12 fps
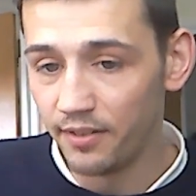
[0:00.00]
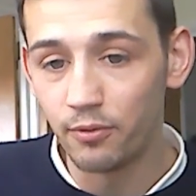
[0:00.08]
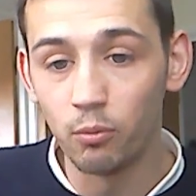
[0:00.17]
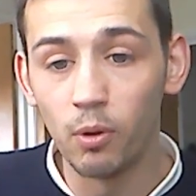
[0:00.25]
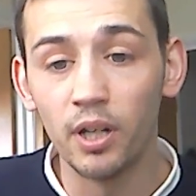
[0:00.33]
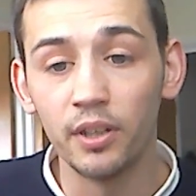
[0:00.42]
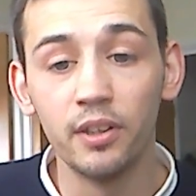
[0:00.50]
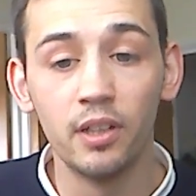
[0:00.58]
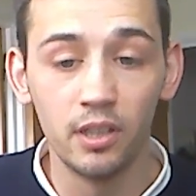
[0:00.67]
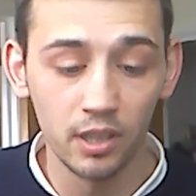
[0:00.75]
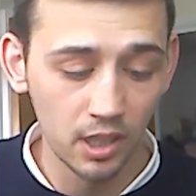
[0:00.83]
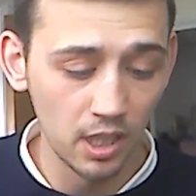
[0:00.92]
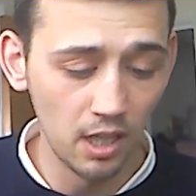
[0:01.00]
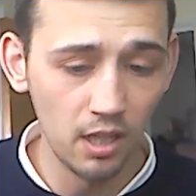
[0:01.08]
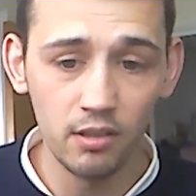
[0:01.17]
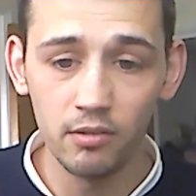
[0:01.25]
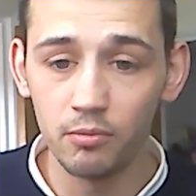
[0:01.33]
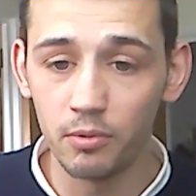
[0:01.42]
F1
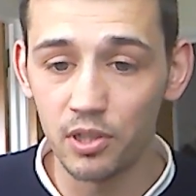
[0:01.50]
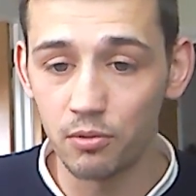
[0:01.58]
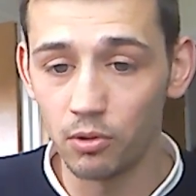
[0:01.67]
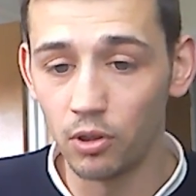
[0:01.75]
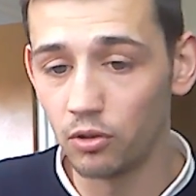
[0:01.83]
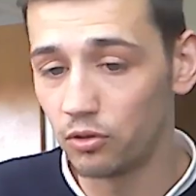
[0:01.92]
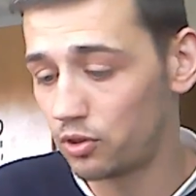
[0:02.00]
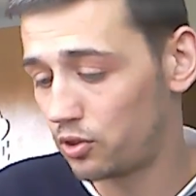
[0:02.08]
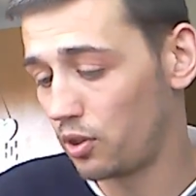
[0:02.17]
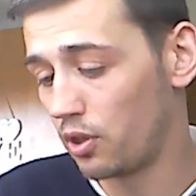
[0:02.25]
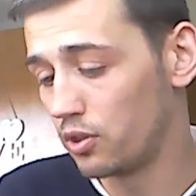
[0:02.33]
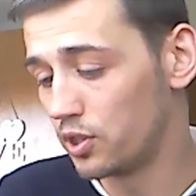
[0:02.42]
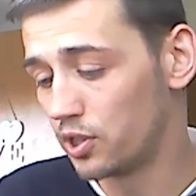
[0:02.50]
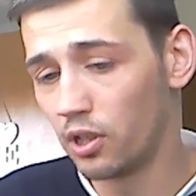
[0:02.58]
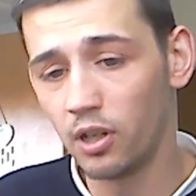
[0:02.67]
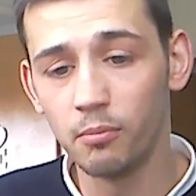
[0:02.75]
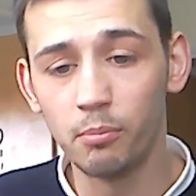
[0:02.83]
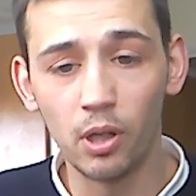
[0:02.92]
car, which was
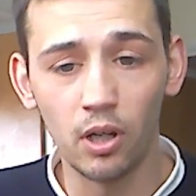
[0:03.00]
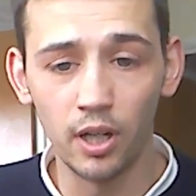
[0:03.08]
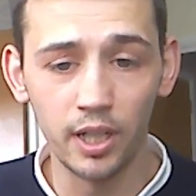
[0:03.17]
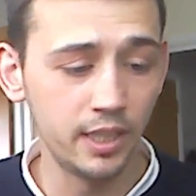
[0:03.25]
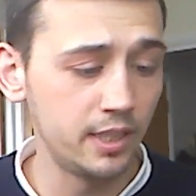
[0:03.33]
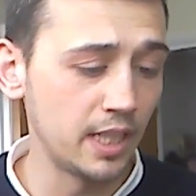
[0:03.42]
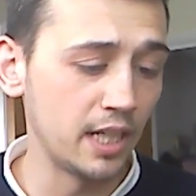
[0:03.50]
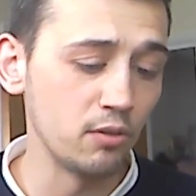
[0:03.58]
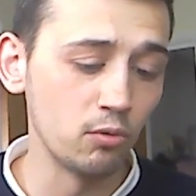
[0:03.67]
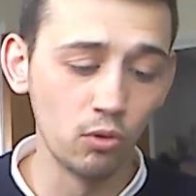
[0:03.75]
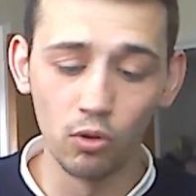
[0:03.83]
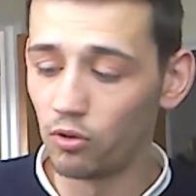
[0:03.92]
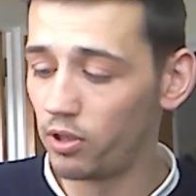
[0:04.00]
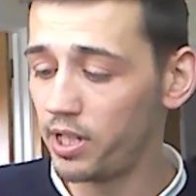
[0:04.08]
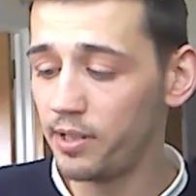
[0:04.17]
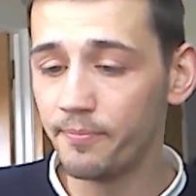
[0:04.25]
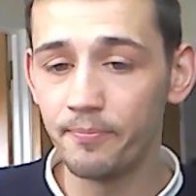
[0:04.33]
designed by Daniel Noree.